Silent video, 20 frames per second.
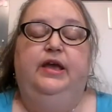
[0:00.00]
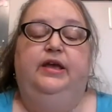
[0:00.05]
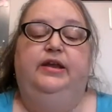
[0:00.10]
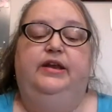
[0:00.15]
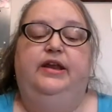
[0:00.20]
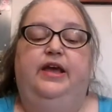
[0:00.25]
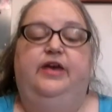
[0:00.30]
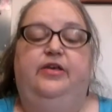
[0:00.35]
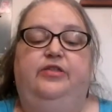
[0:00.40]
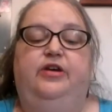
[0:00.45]

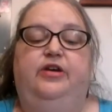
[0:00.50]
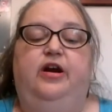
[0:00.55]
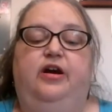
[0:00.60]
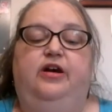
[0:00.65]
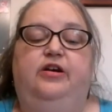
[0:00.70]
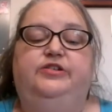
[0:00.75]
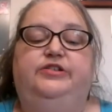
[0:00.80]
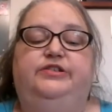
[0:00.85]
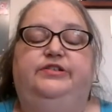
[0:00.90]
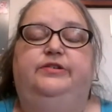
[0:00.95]
Now, there
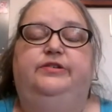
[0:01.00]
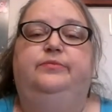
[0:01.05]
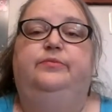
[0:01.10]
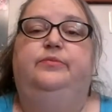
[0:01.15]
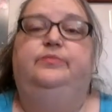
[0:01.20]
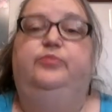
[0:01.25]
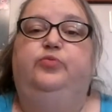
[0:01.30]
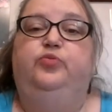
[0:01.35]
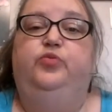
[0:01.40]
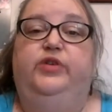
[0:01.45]
are
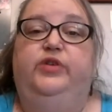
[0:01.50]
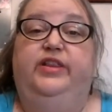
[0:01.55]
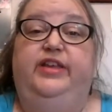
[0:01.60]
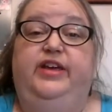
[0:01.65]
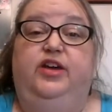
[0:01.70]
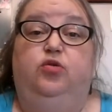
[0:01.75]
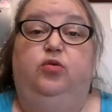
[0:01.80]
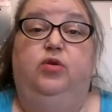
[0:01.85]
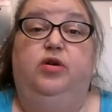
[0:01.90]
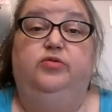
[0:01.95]
some really
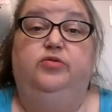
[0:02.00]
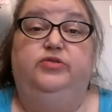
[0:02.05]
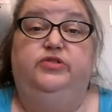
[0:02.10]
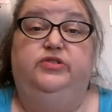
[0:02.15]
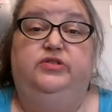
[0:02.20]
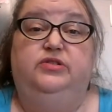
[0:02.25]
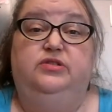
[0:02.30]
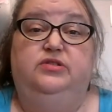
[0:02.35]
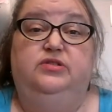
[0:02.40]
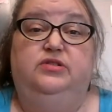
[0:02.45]

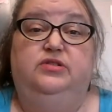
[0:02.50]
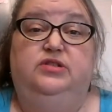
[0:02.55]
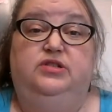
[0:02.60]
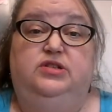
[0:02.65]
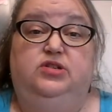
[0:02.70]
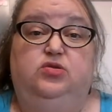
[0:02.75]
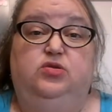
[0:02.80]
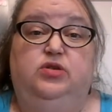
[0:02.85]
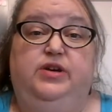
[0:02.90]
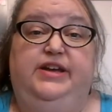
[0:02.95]
gross
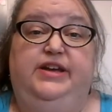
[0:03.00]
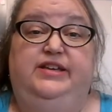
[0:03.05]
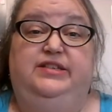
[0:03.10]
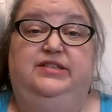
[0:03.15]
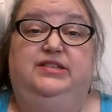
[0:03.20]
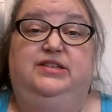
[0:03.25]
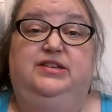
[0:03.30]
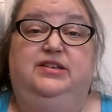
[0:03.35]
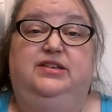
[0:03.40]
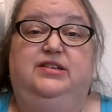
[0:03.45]

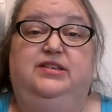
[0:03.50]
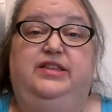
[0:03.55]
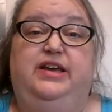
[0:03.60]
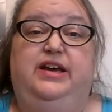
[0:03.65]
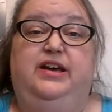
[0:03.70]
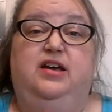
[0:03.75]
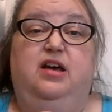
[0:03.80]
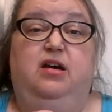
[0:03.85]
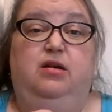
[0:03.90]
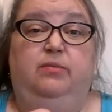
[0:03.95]
stories
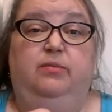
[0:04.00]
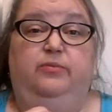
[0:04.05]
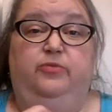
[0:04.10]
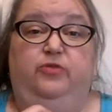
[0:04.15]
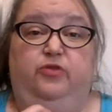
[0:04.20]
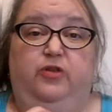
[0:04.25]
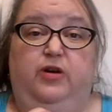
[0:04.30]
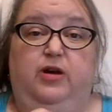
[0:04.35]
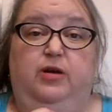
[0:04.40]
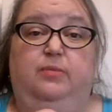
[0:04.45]
that come
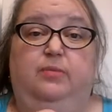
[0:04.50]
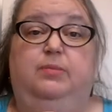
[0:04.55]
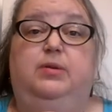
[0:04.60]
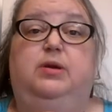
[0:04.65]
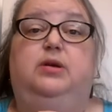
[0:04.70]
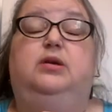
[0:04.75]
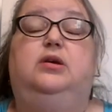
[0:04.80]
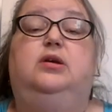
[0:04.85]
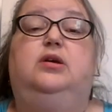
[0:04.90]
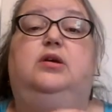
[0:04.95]
from
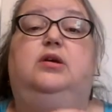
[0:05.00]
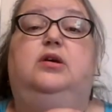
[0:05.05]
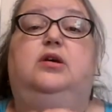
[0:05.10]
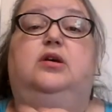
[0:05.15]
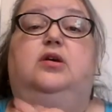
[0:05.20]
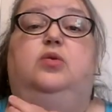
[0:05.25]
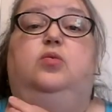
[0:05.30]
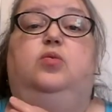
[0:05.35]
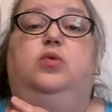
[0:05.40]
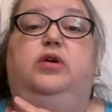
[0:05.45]

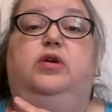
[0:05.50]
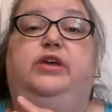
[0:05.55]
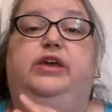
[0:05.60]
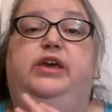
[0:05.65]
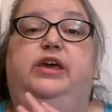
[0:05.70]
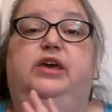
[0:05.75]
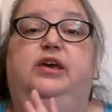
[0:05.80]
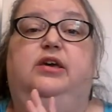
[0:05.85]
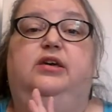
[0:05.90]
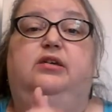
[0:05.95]

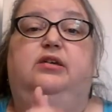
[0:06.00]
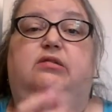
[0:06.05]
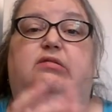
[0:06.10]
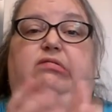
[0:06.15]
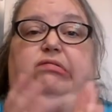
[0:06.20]
working